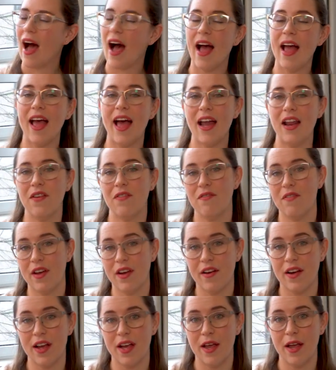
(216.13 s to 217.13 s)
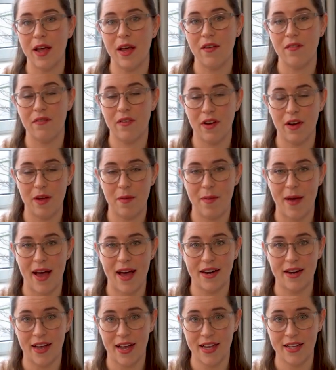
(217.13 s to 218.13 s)
I had a very, very
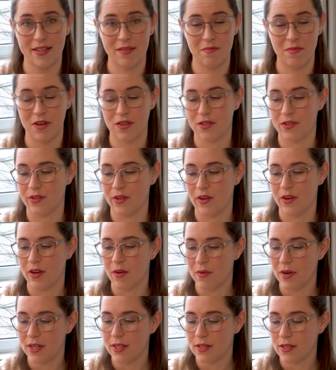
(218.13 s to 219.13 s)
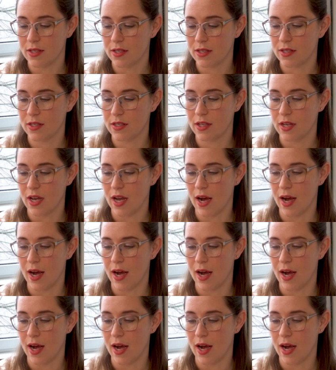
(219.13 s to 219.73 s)
bad night in Barcelona once.